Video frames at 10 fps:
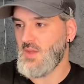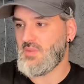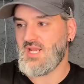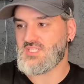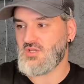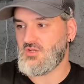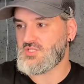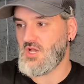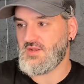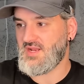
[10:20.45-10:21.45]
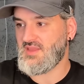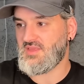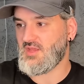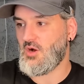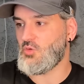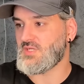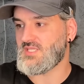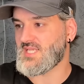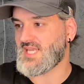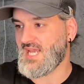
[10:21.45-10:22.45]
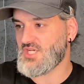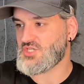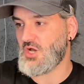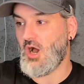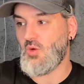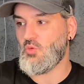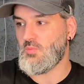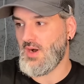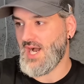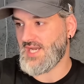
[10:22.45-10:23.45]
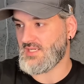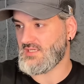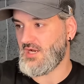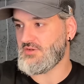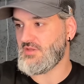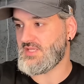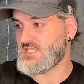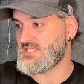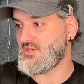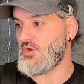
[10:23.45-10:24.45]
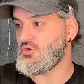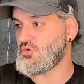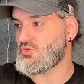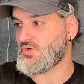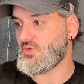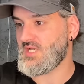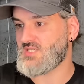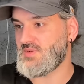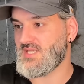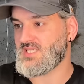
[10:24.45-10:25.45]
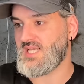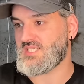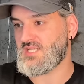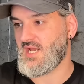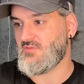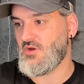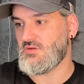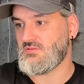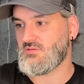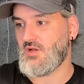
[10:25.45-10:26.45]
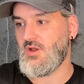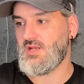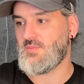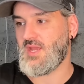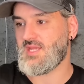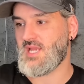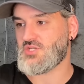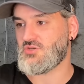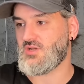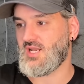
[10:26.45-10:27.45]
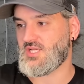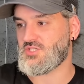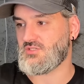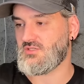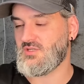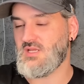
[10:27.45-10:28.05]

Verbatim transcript: Please don't turn anything old into cash. I will buy. I know this is an unusual request, but it's each to their own. I only pay cash on collection.